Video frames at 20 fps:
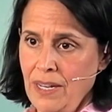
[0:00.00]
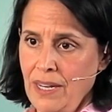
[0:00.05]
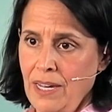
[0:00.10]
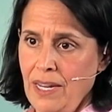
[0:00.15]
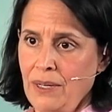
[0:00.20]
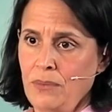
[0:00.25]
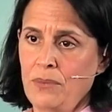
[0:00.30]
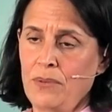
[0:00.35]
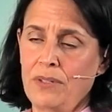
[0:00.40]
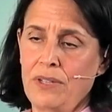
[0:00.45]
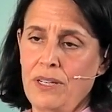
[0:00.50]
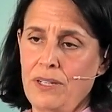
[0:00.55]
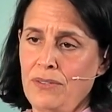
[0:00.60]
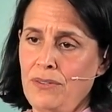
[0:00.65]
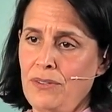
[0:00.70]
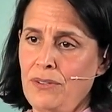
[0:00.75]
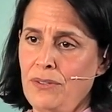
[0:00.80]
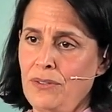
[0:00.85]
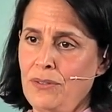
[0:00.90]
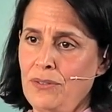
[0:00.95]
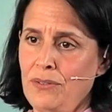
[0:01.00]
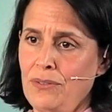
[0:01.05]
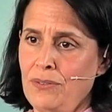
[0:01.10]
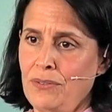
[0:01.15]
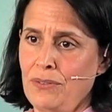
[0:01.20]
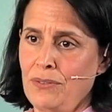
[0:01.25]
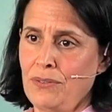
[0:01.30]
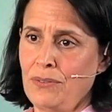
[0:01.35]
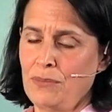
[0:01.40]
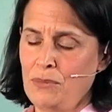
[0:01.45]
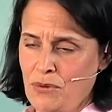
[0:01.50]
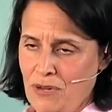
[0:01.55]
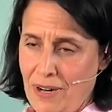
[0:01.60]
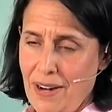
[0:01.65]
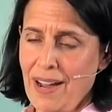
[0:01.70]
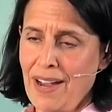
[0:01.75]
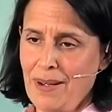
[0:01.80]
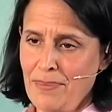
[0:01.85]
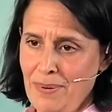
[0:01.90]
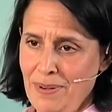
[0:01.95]
and will give you more
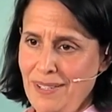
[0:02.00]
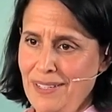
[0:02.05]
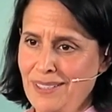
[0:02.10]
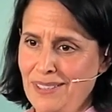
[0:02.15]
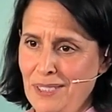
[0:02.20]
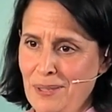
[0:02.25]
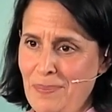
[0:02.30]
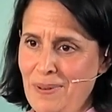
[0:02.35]
happiness